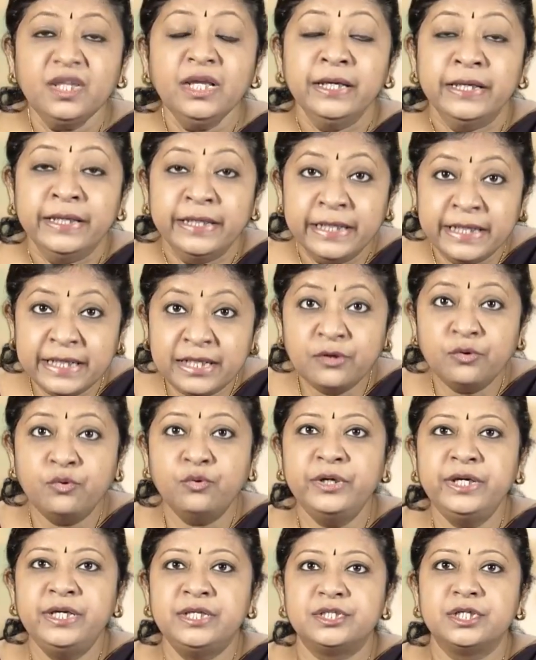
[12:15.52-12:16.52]
in
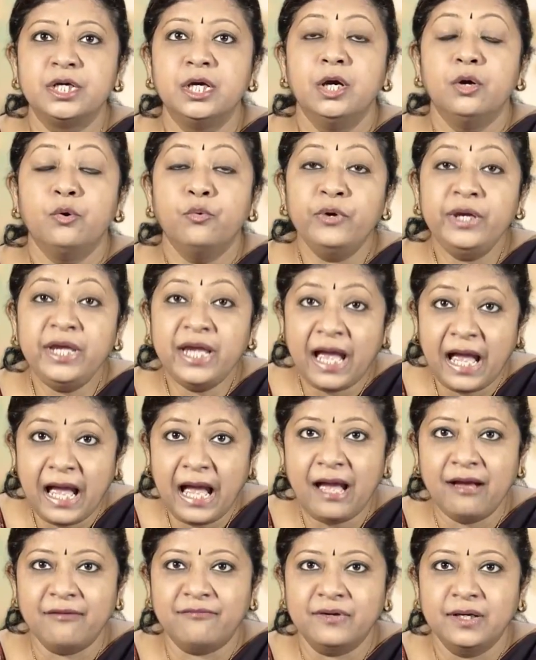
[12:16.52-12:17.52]
which we
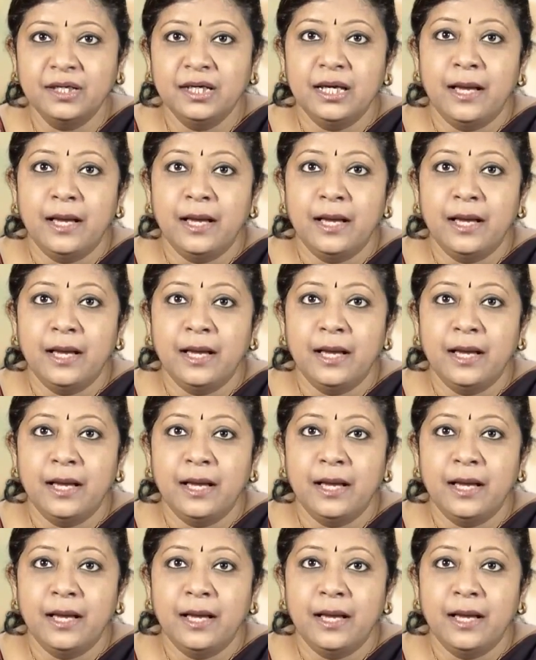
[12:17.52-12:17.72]
have